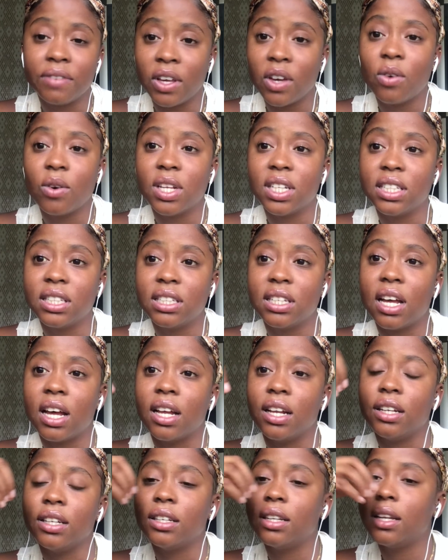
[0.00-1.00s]

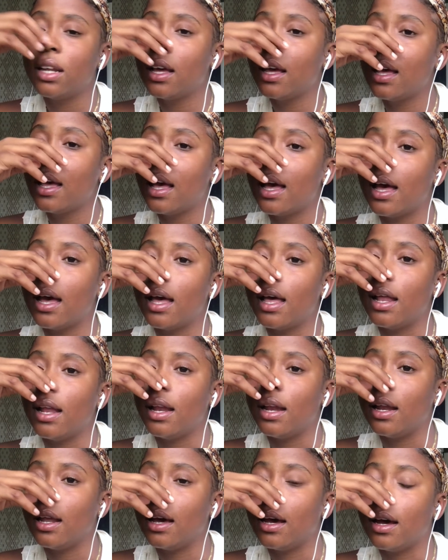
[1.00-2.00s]
question, and
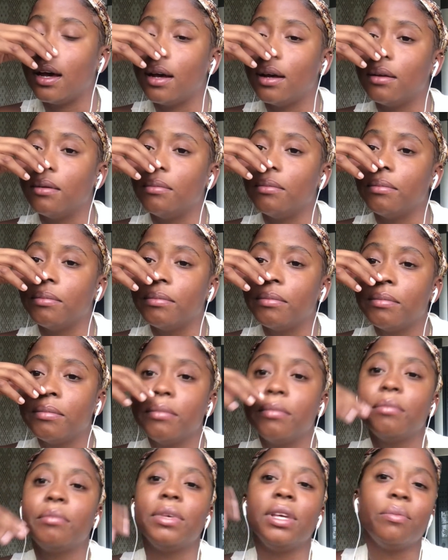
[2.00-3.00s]

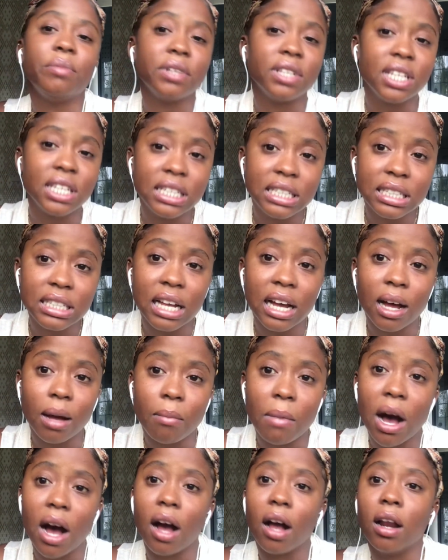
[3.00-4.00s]
people did start
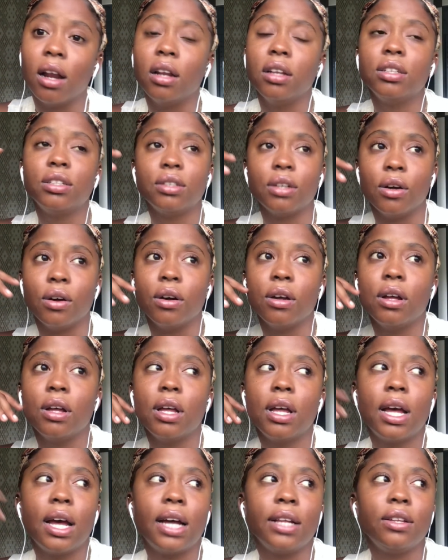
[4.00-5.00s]
bawl. So
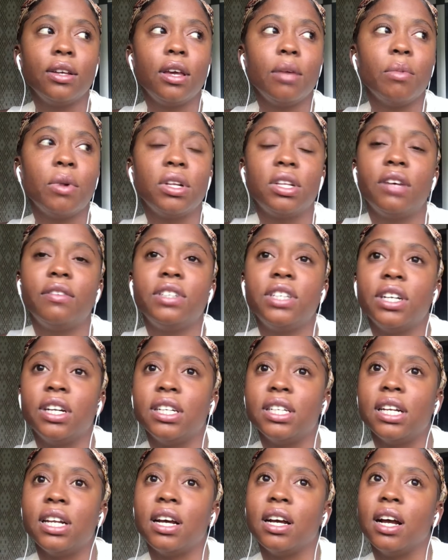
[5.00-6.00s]
I took him out of church
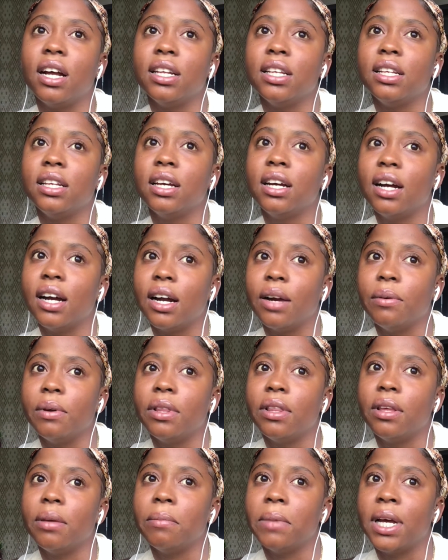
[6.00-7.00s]
and I got in the car with
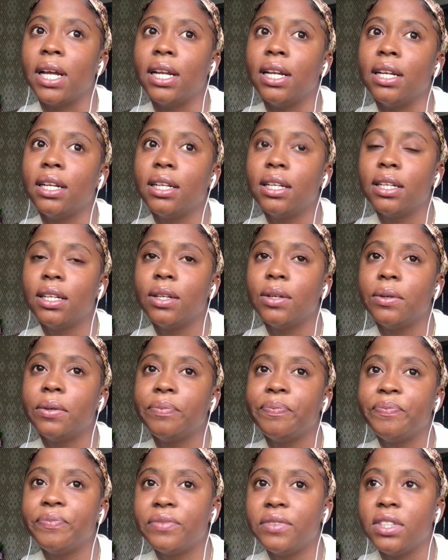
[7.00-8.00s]
him, and
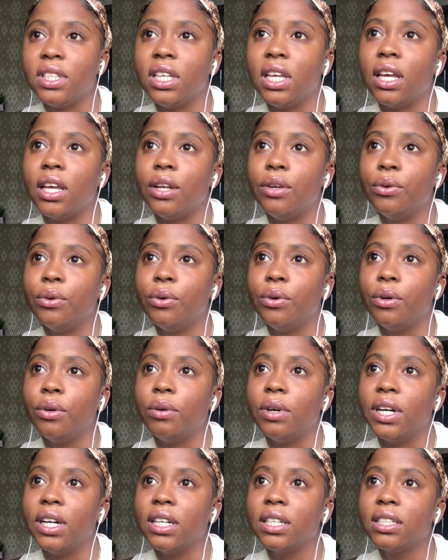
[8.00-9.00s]
yeah, the whole
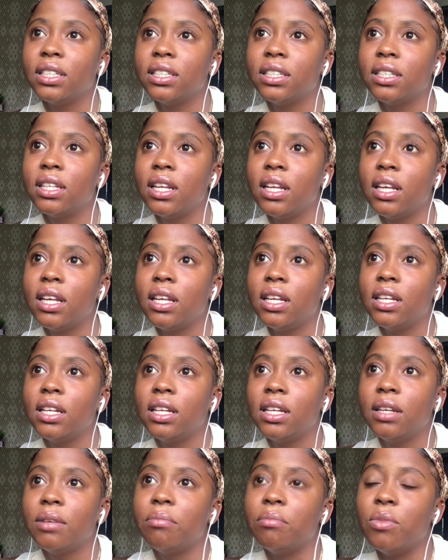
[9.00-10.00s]
works.
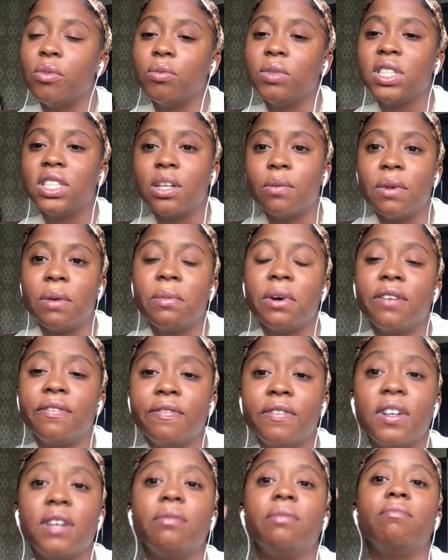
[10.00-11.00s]
Some of my
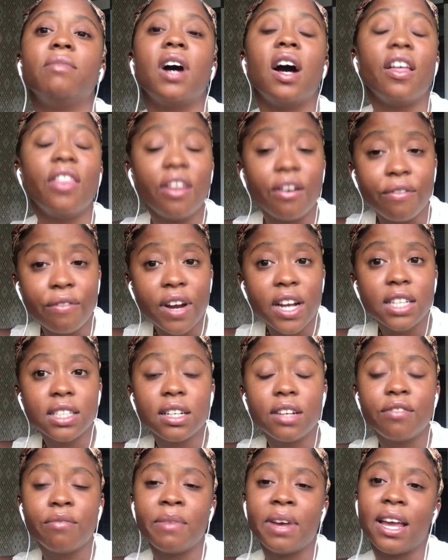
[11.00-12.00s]
other friends of
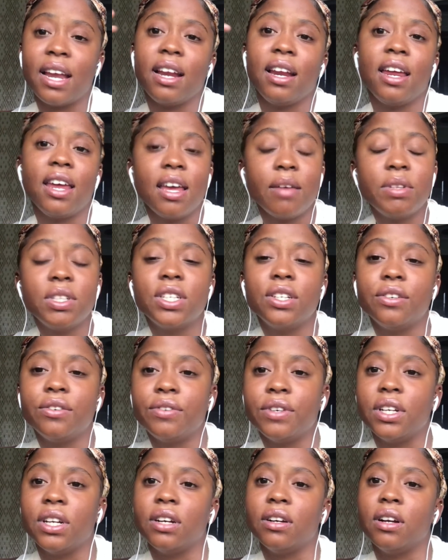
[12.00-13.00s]
mine came to the
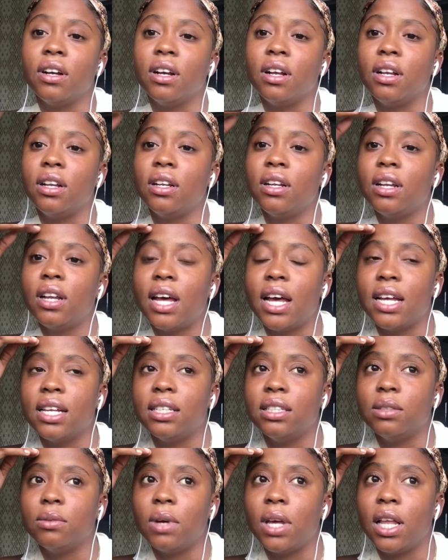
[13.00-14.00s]
funeral as
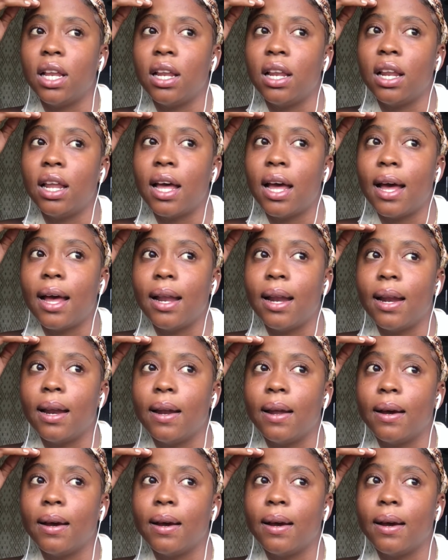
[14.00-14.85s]
well, and